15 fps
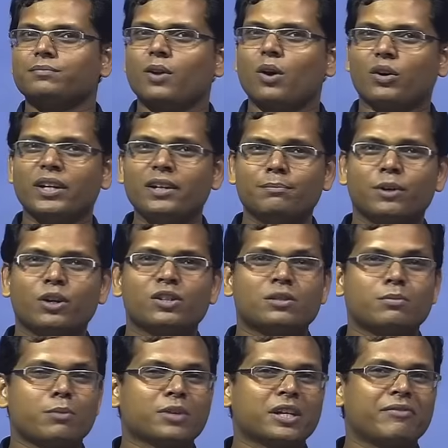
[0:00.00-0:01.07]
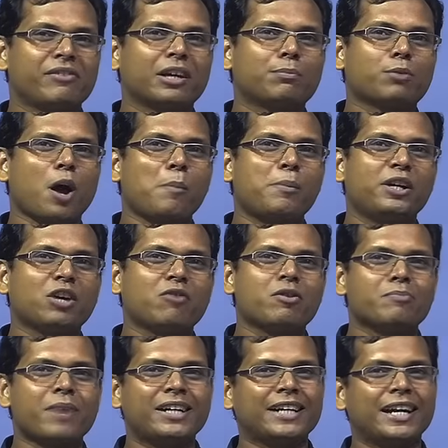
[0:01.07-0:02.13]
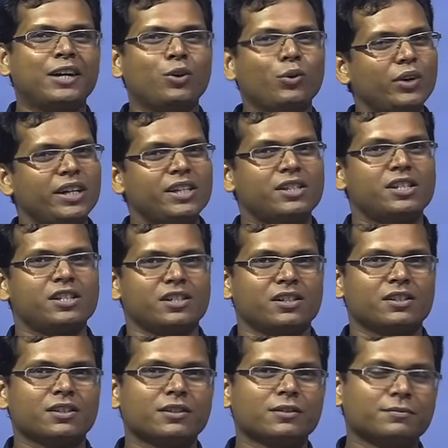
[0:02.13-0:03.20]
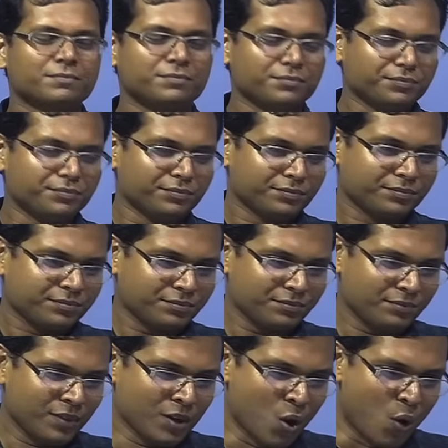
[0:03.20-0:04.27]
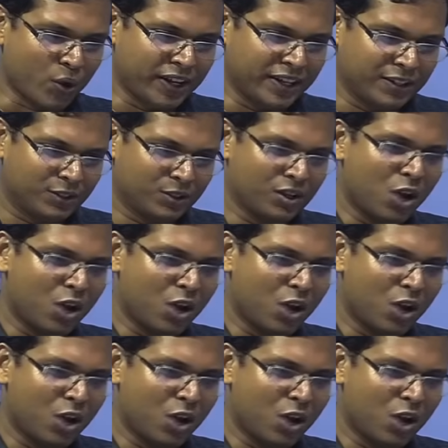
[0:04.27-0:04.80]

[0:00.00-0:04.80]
Okay, because it's giving a probability of 1 by 10 to each digit. Okay, so now